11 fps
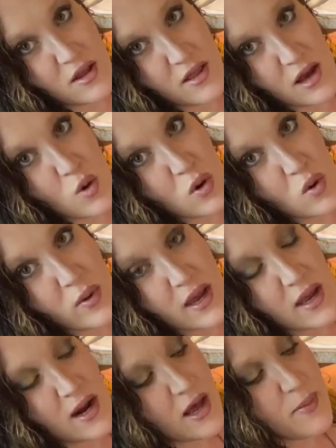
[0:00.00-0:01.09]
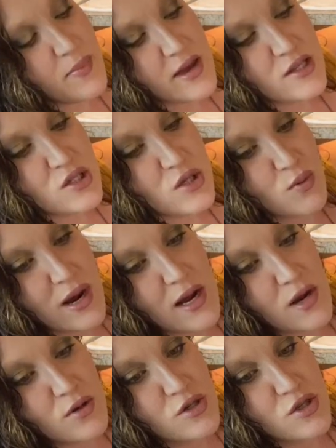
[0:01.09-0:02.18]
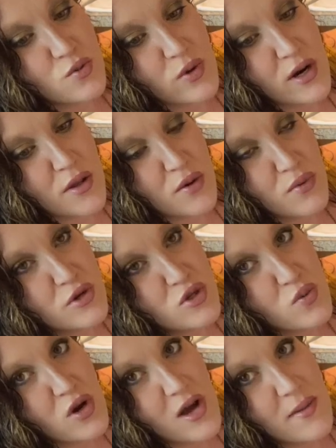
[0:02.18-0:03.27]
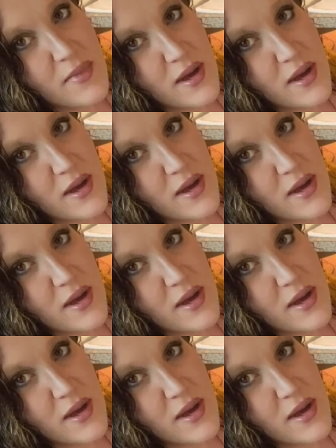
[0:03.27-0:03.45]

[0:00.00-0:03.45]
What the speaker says: the Leca will wick it up and surround where the roots will come